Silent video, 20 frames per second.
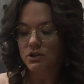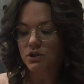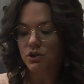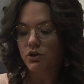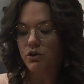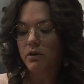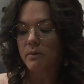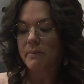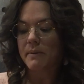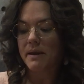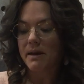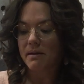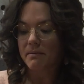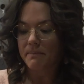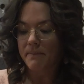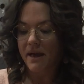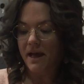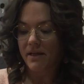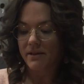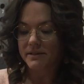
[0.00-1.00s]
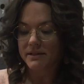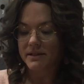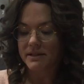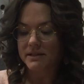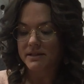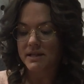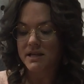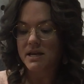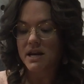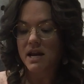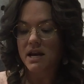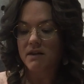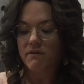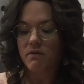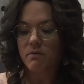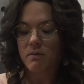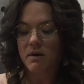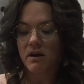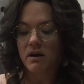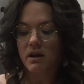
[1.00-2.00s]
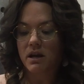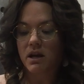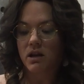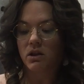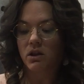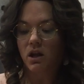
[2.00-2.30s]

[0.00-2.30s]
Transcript: European palaces, and Native American